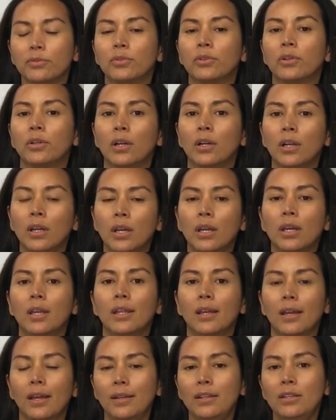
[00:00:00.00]
for
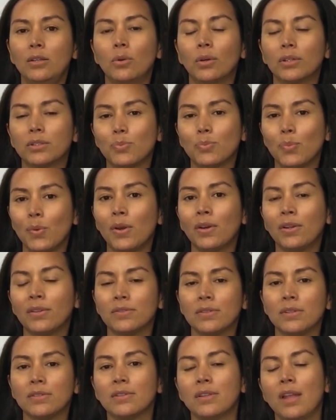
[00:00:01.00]
new
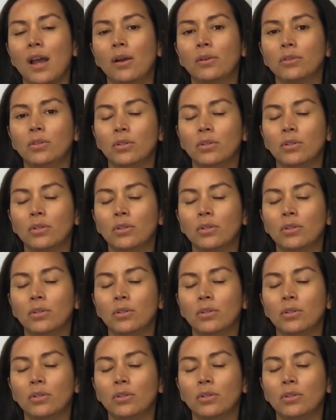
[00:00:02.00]
experiences now.